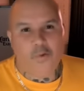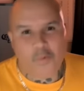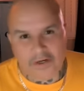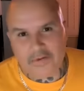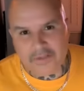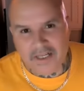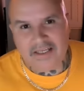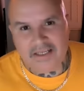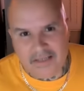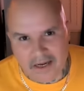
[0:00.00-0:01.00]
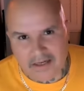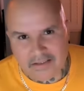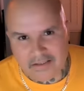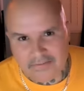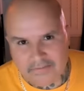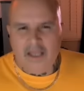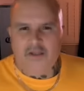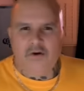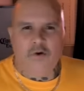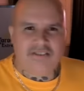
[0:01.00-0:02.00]
what do you think he does?
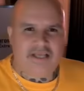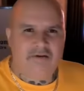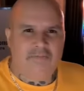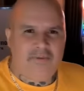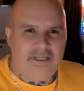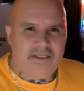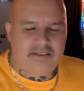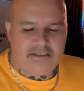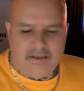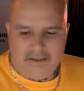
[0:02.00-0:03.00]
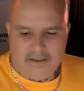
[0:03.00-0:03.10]
You know, instead of Beast,